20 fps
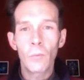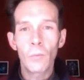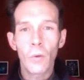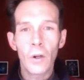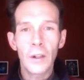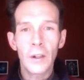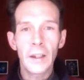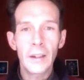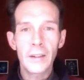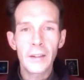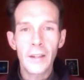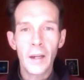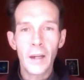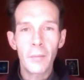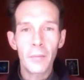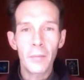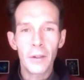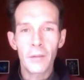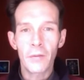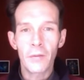working
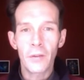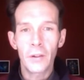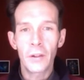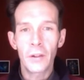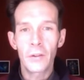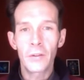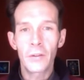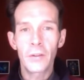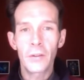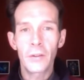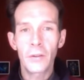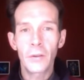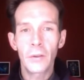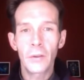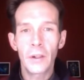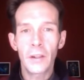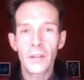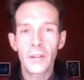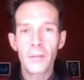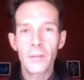template for you to
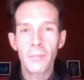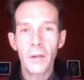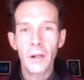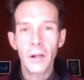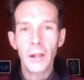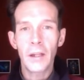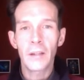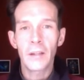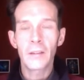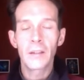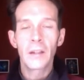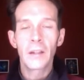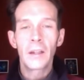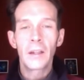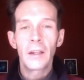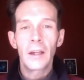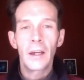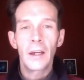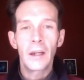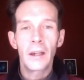experience
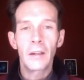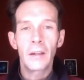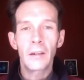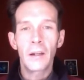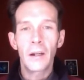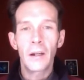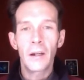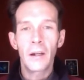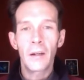and